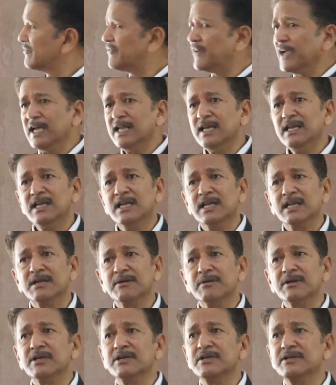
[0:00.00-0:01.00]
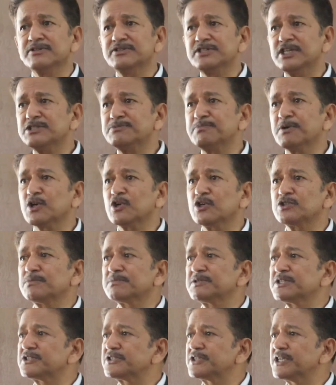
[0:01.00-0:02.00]
fail just because
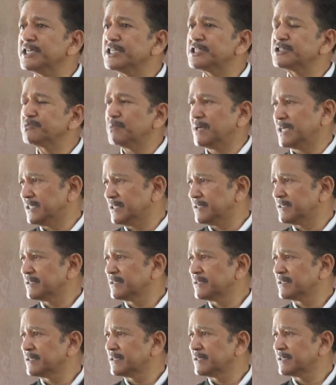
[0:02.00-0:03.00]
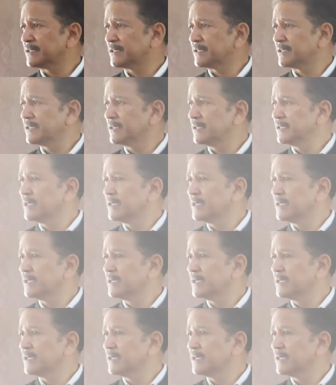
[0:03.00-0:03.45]
of the stage one. Thank